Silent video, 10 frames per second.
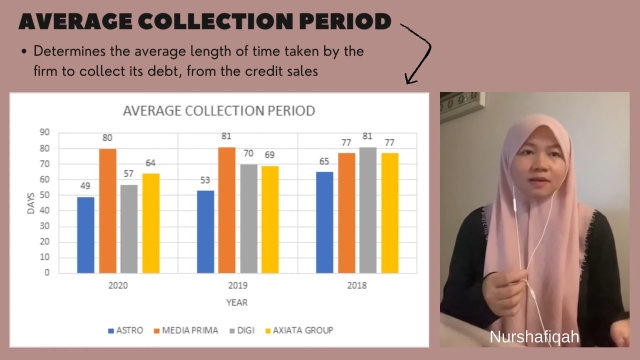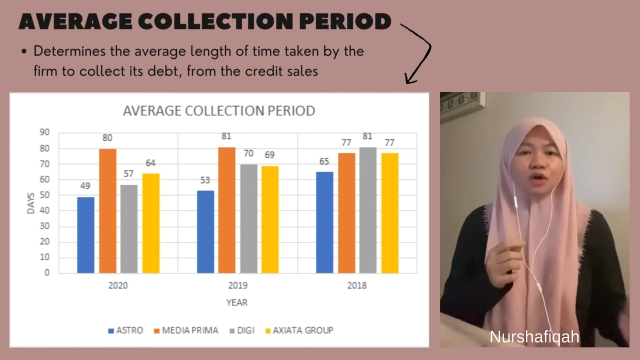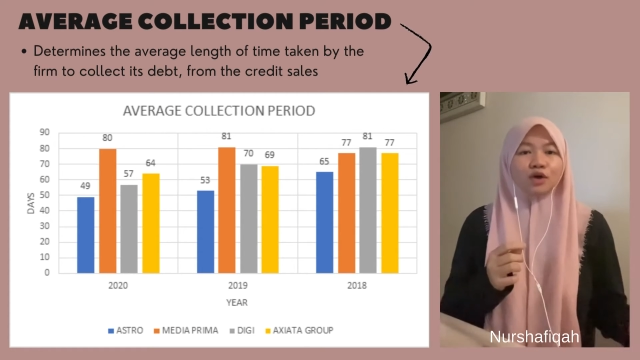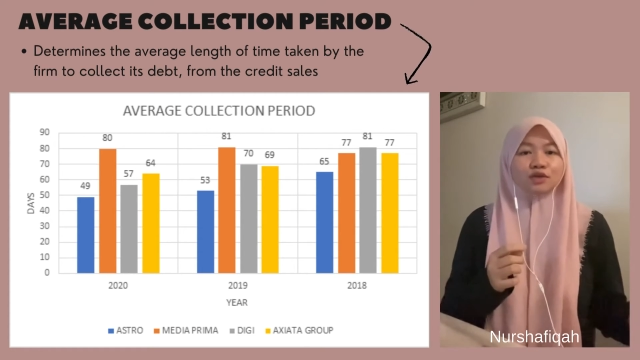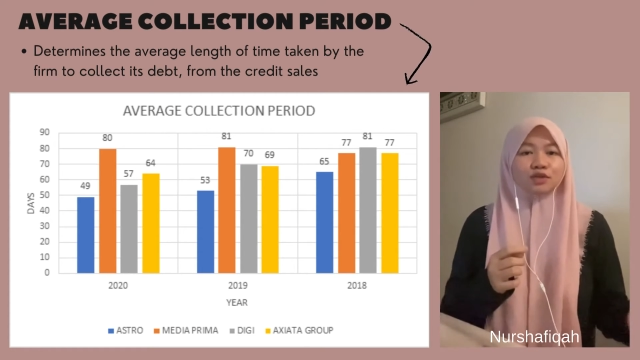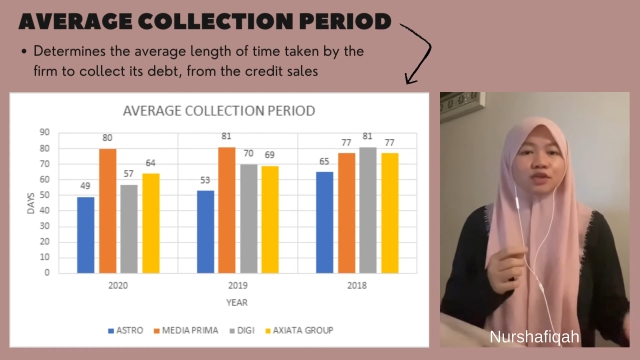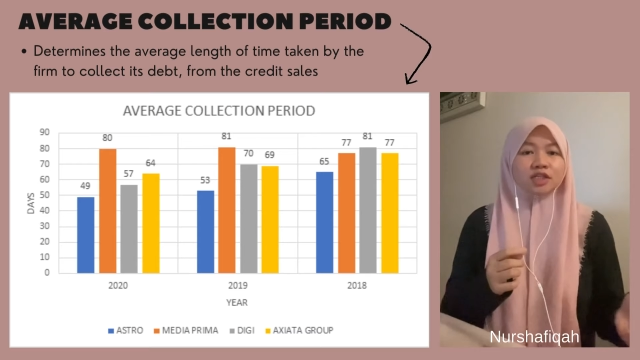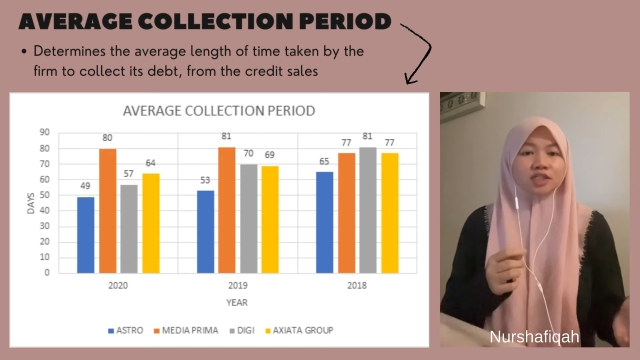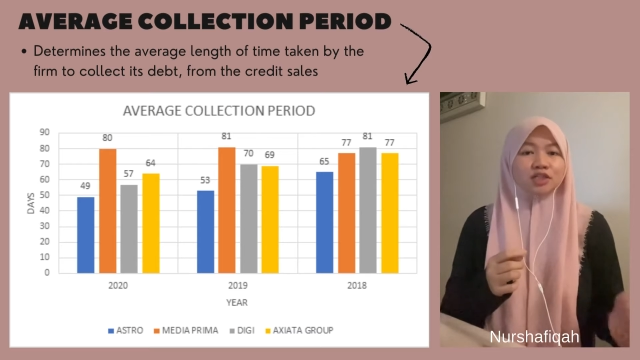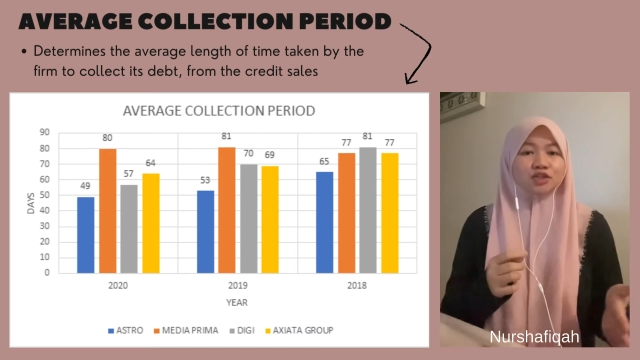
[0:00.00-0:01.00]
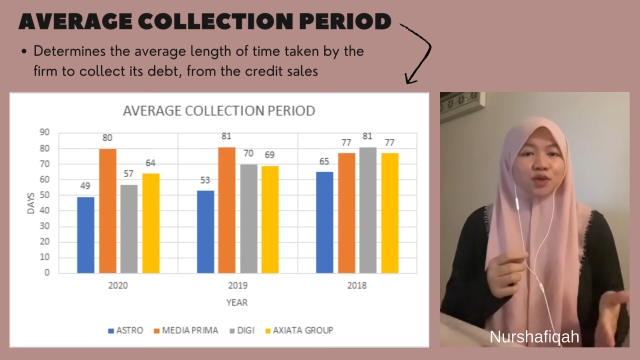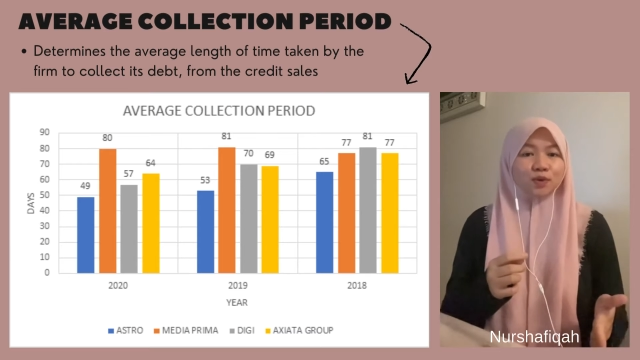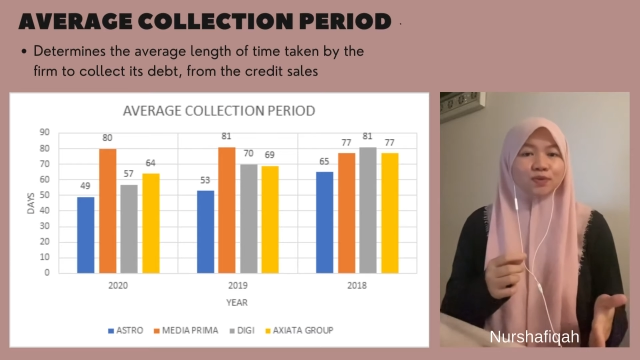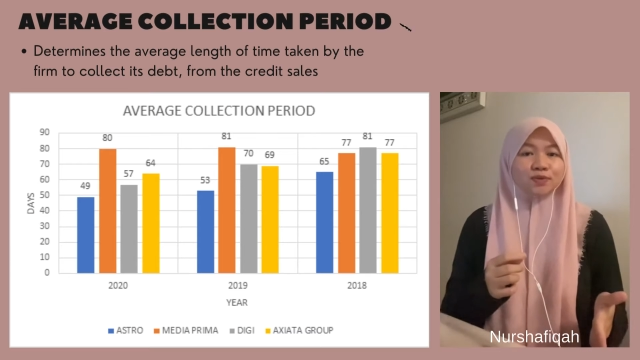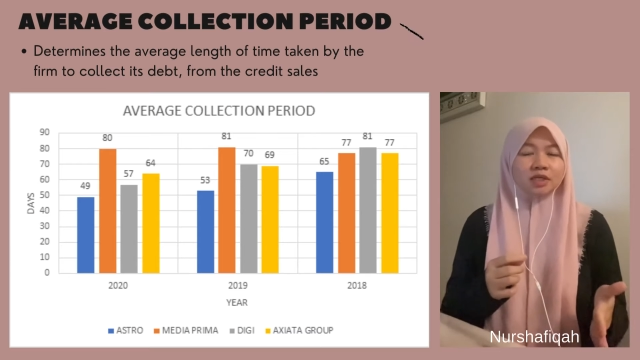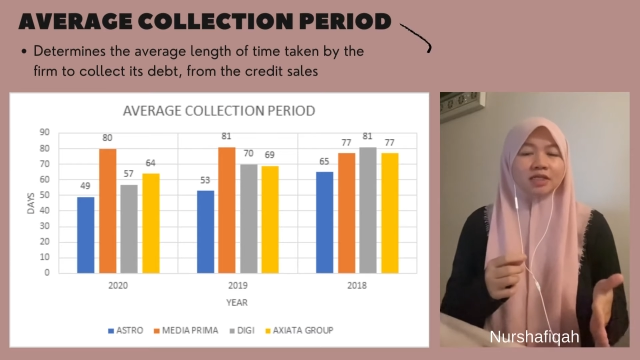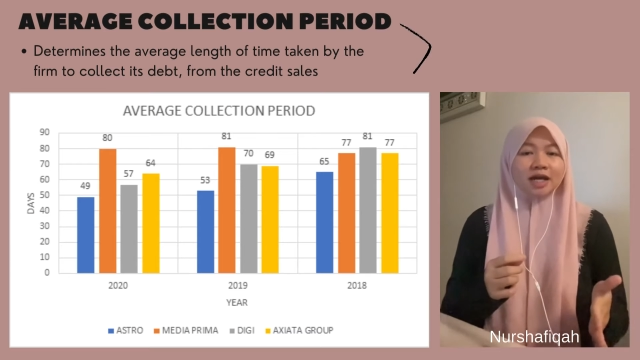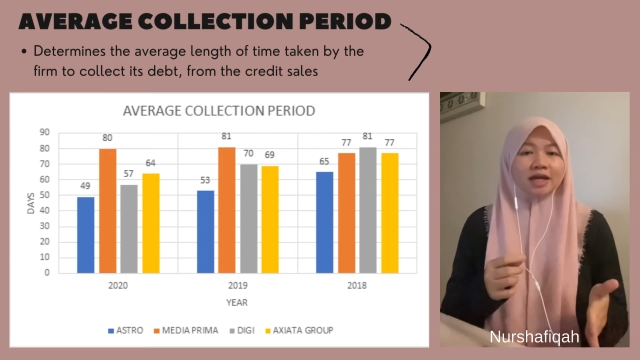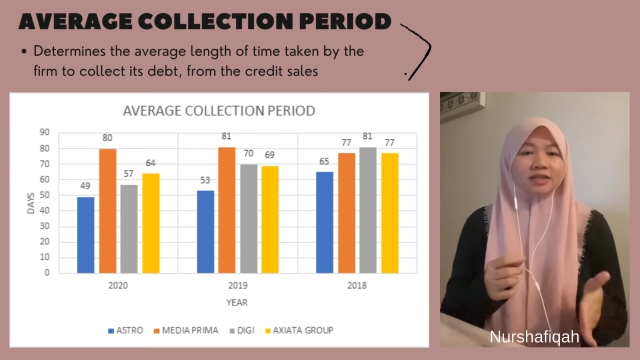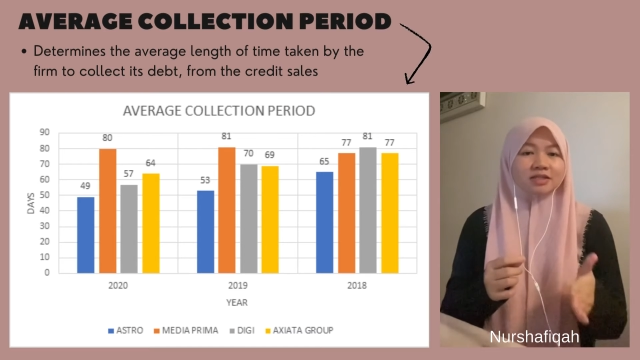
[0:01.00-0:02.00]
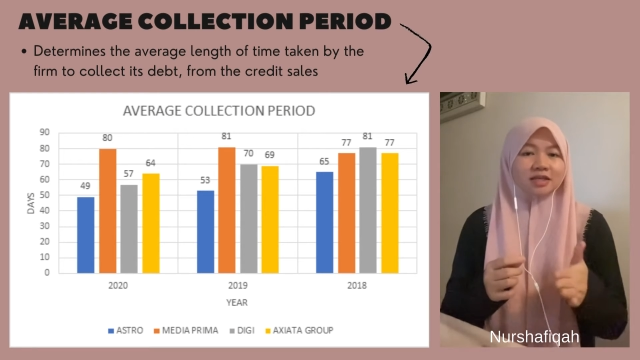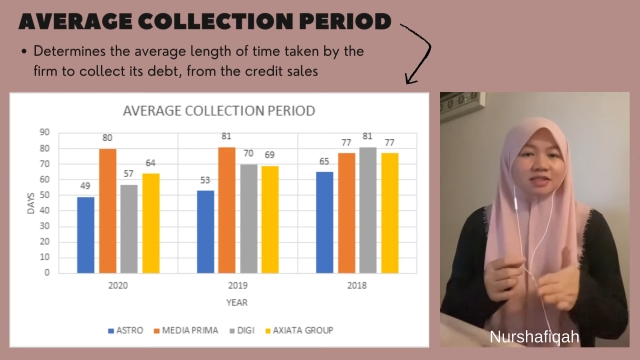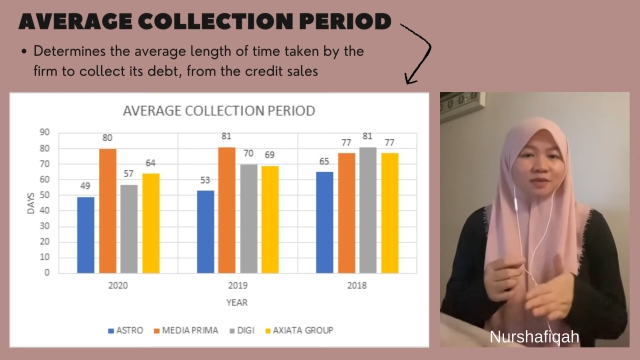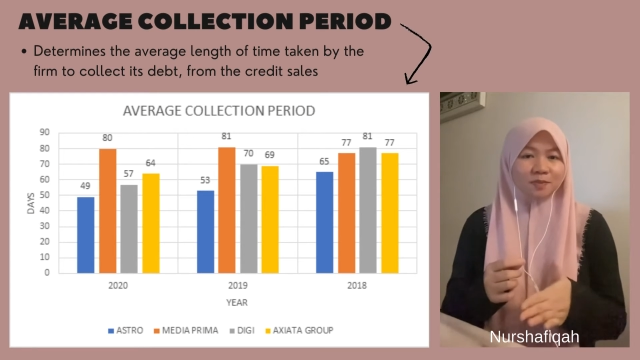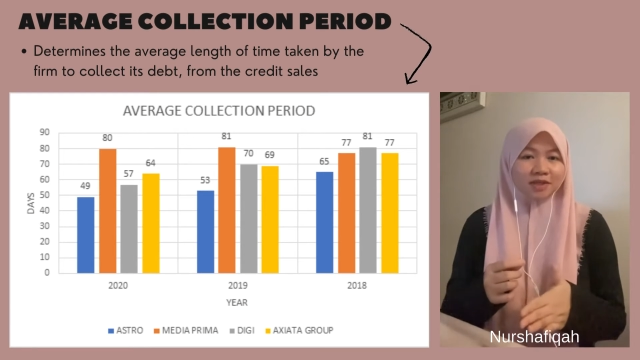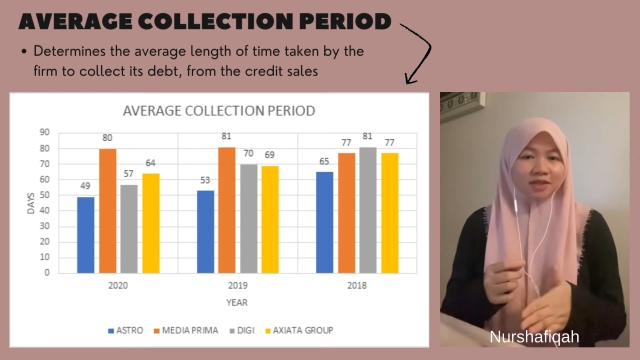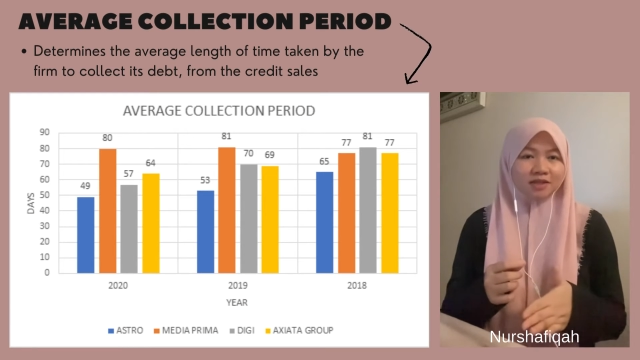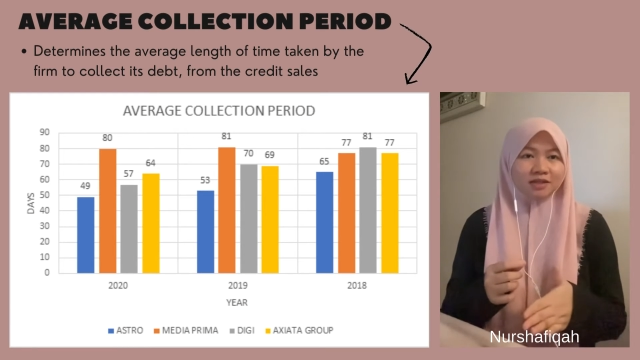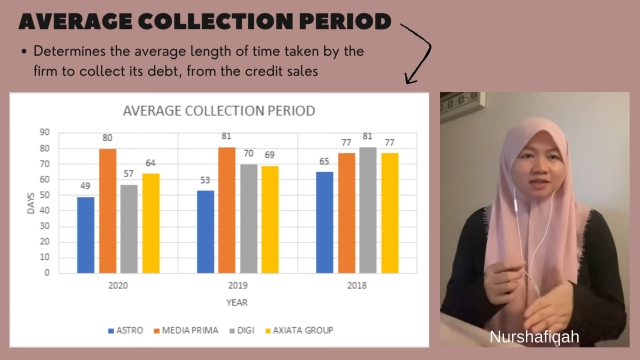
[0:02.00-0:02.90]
Although DG shows the highest SCP